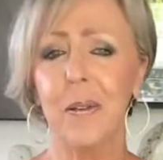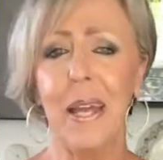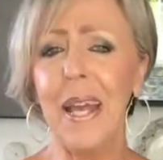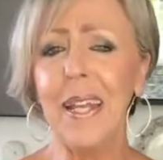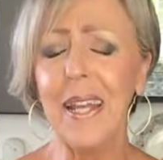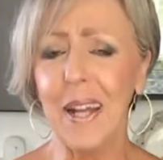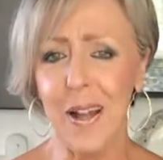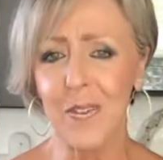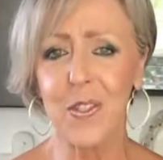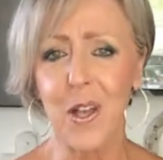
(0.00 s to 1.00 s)
any kind
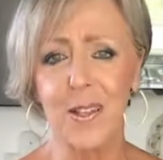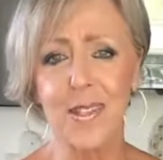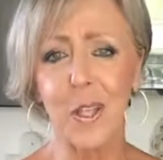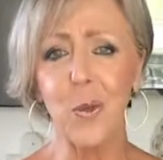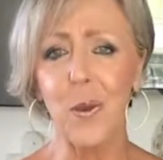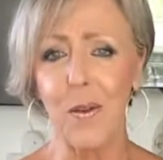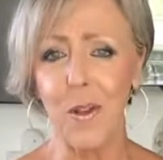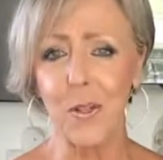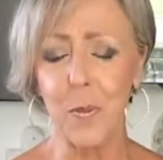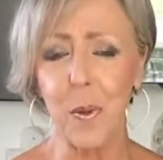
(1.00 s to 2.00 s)
of sauce that you love
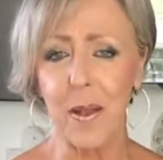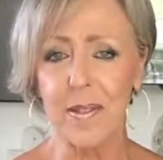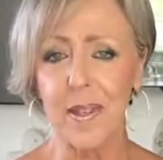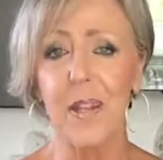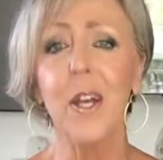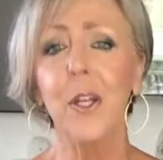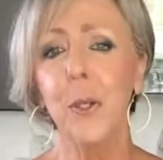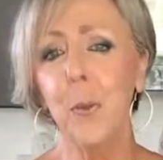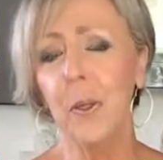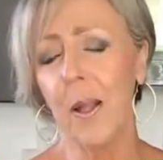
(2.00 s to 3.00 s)
on your pasta, you
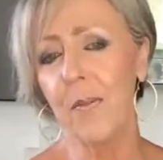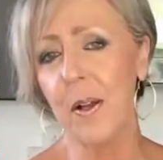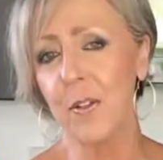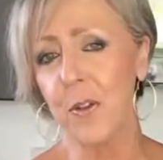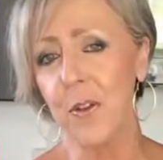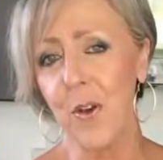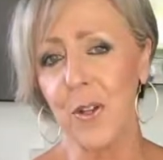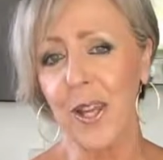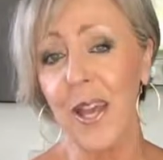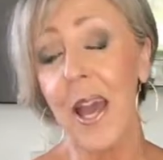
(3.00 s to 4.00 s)
will love on your
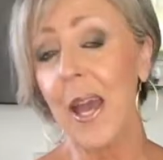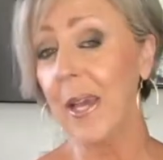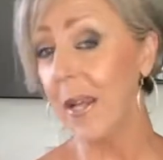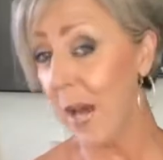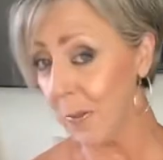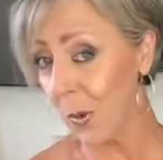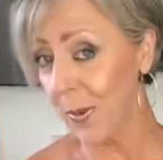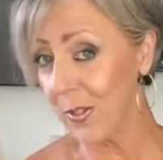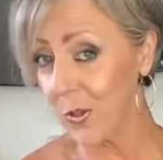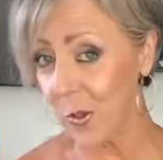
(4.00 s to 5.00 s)
gnocchi. And I'm going
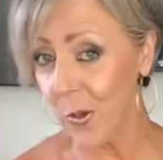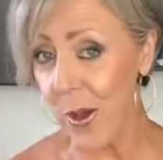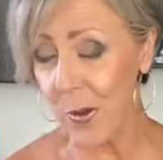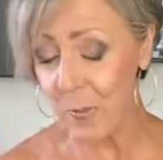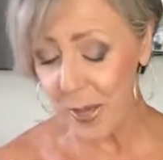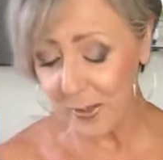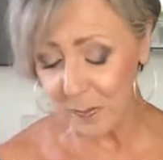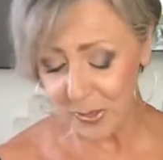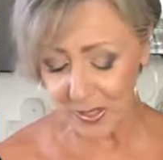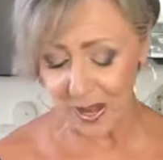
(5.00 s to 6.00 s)
to show you how to make them
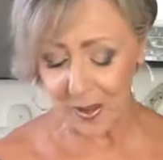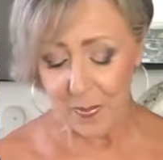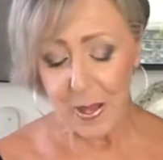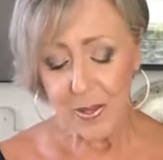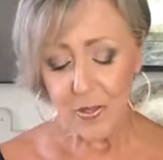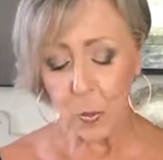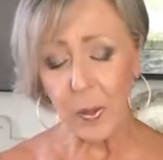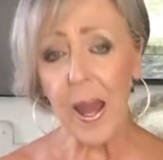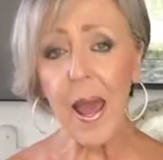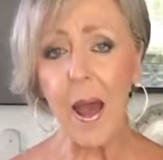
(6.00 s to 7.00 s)
today. So what
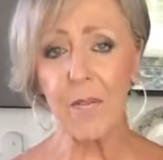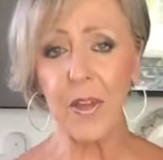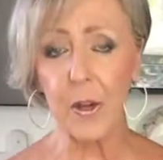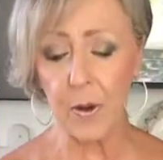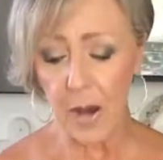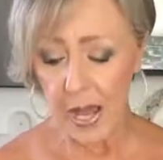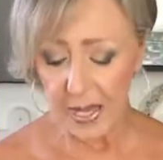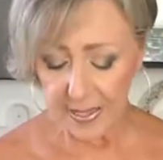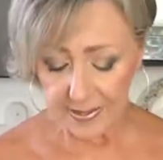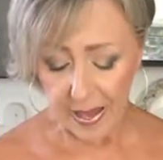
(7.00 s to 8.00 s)
I have here
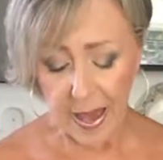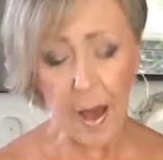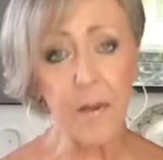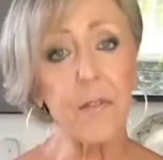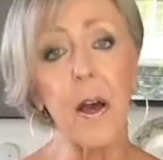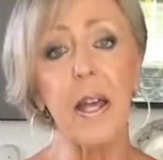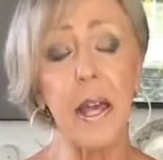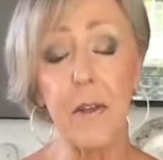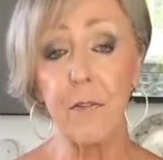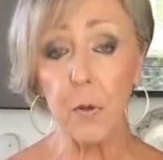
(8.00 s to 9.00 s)
is I have
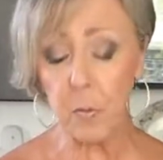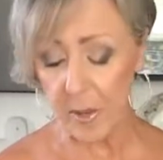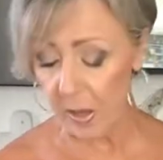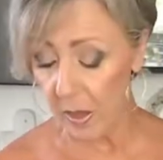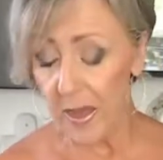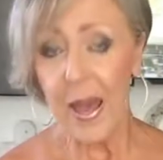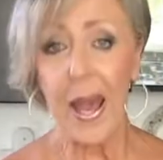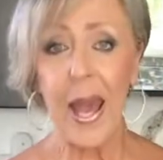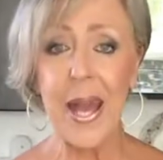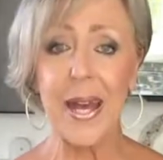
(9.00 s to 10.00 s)
a food mill,
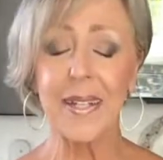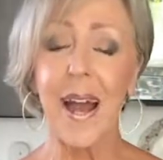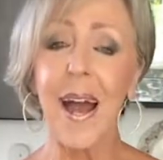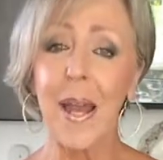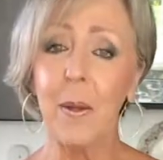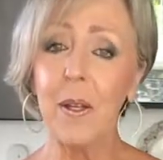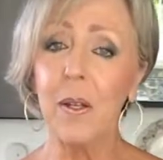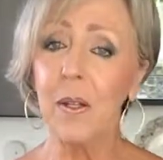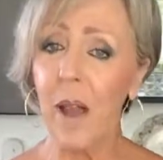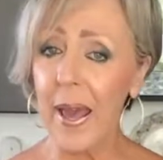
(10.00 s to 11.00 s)
and I
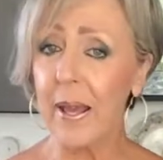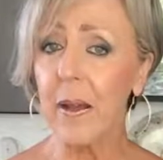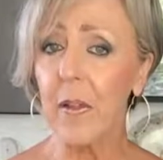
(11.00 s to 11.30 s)
like